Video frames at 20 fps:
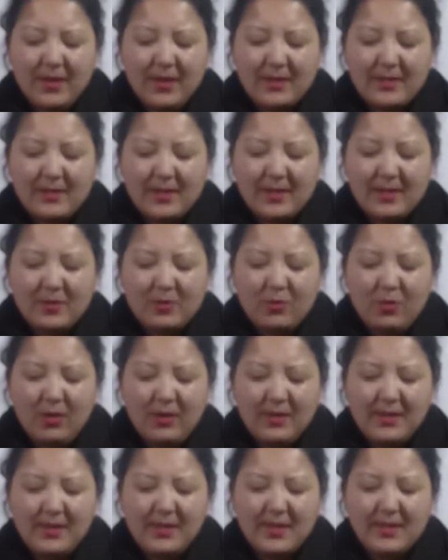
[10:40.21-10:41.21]
it says
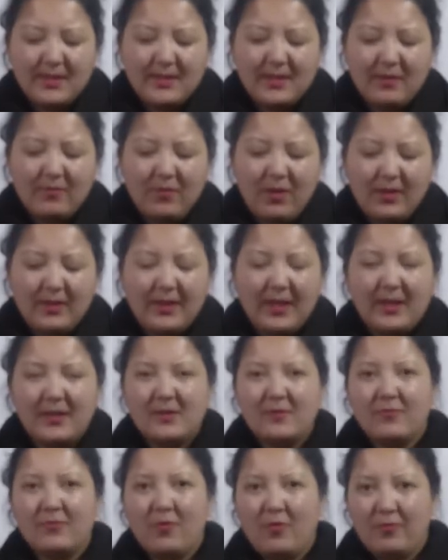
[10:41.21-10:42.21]
qualities that one gets
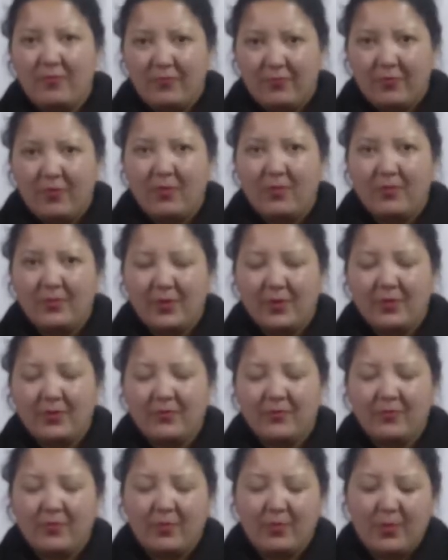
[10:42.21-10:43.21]
from
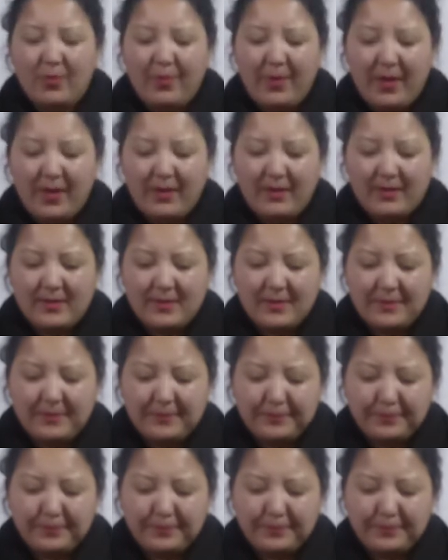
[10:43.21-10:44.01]
your parents.